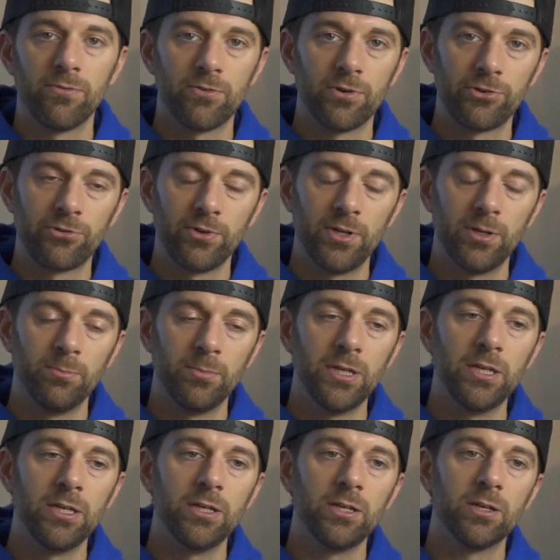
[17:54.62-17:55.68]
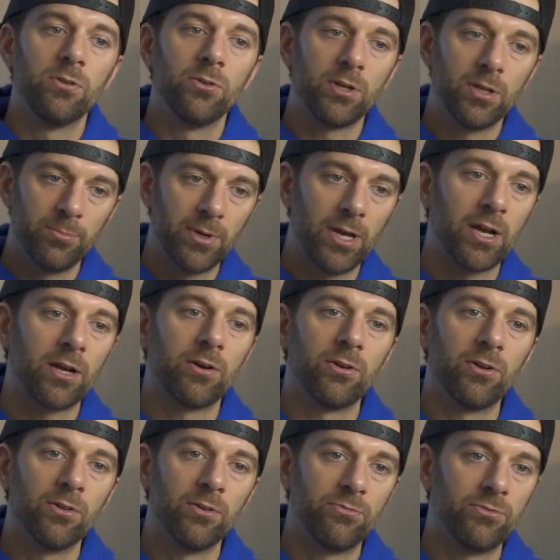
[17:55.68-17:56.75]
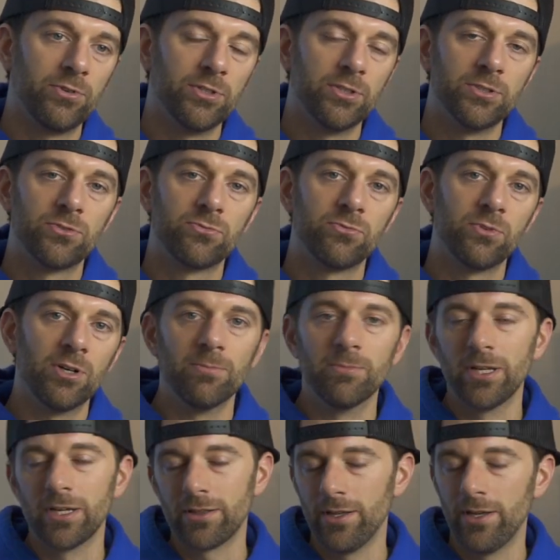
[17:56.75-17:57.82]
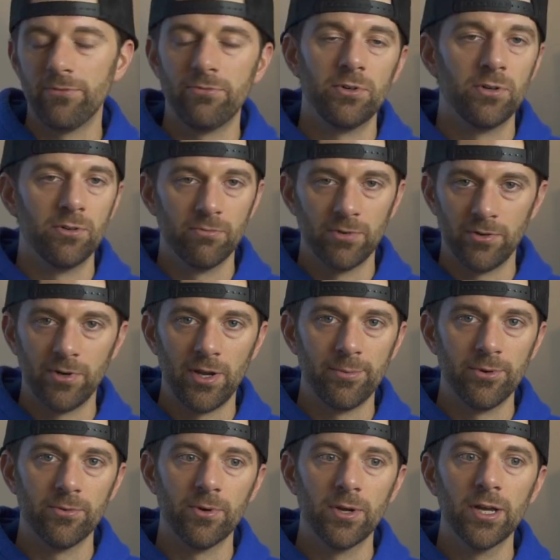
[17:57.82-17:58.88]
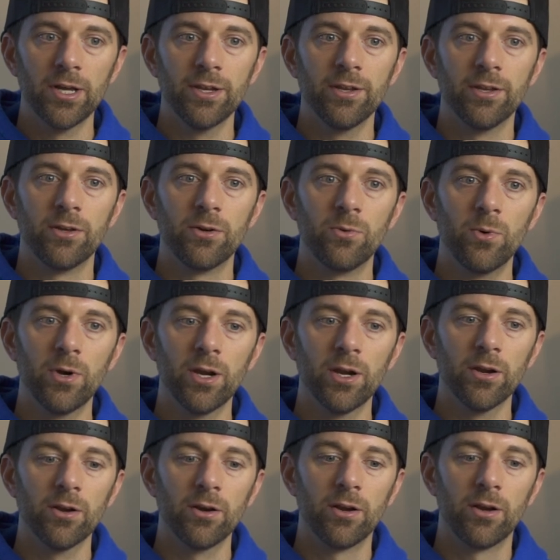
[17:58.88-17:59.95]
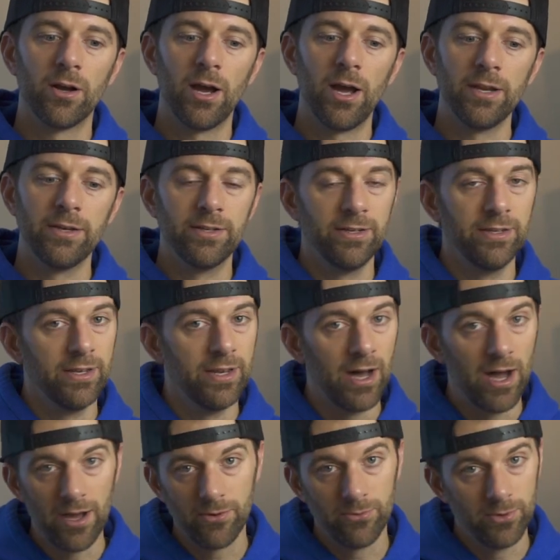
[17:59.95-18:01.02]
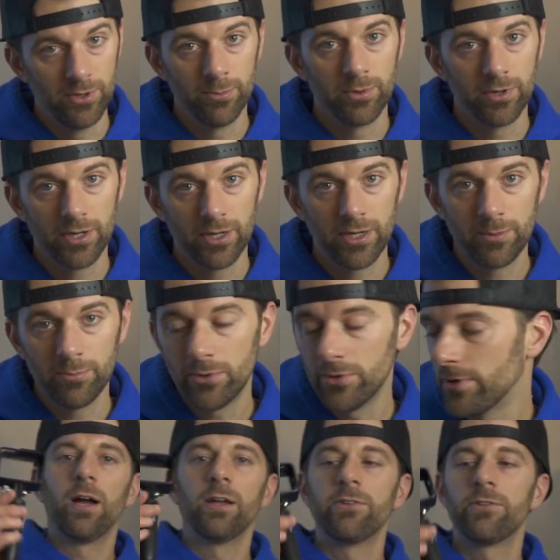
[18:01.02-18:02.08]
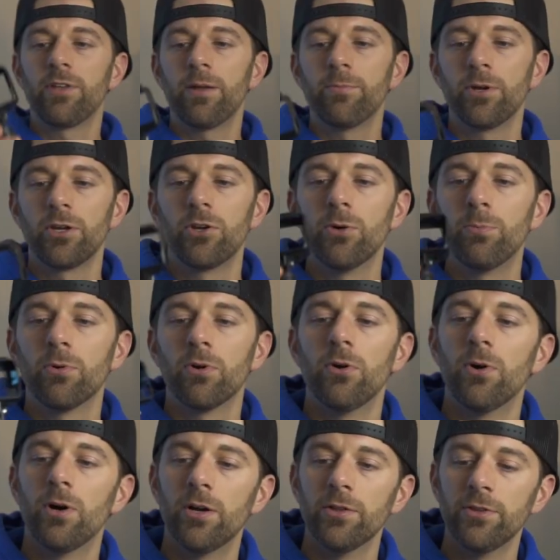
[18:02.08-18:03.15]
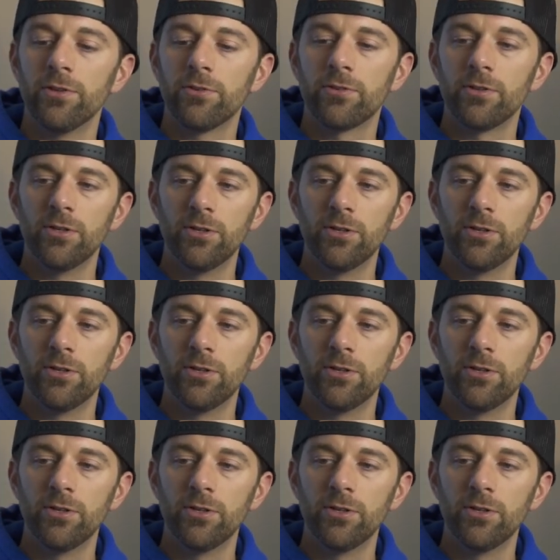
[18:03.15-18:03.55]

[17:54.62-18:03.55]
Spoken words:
frustrated me, looking back on all the footage from like Leadville and Run Rabbit Run, where I did not want to bring a gimbal. I just had my GoPro on this